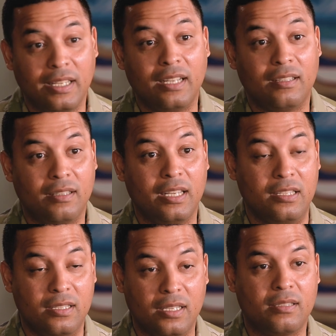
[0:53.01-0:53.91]
that
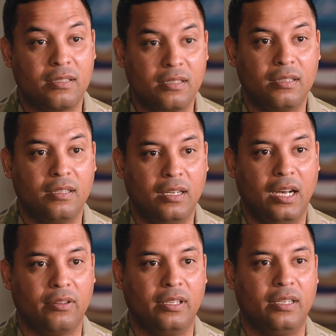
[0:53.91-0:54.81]
exists
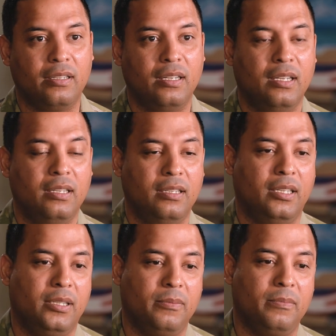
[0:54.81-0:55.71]
out there,
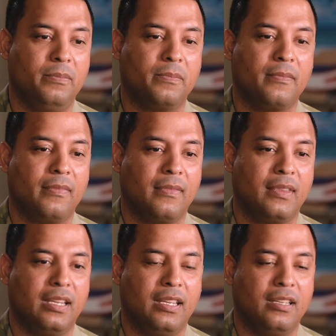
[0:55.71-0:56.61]
um,
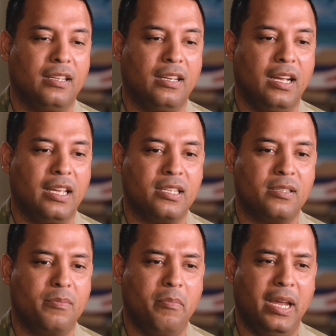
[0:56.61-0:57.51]
I
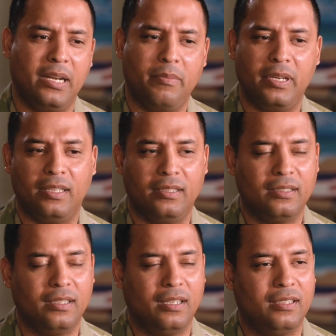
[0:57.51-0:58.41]
guess, made me
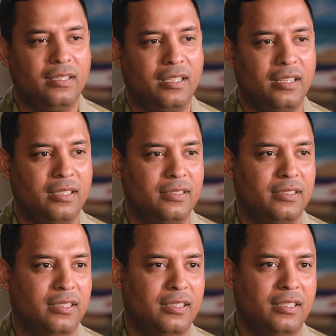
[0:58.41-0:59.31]

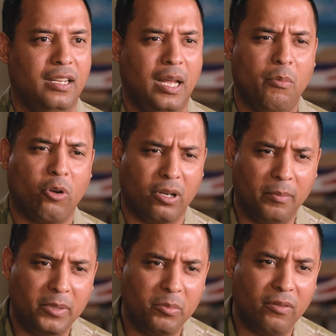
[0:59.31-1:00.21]
a lot more
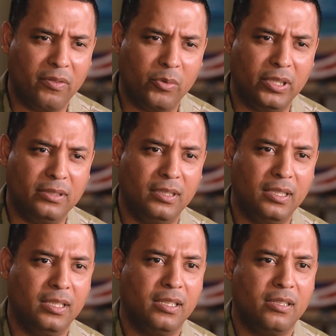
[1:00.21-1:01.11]
comfortable, if you will,
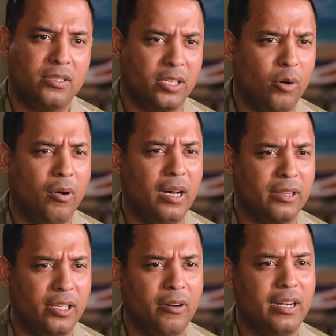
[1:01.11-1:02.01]
to go
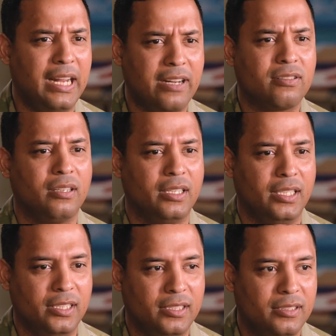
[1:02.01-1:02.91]
out there and
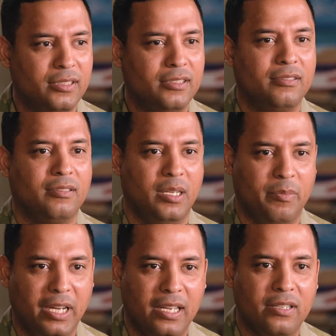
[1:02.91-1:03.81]
actually get
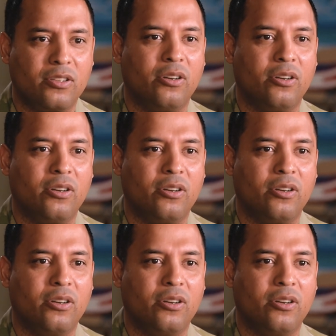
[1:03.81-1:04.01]
my hands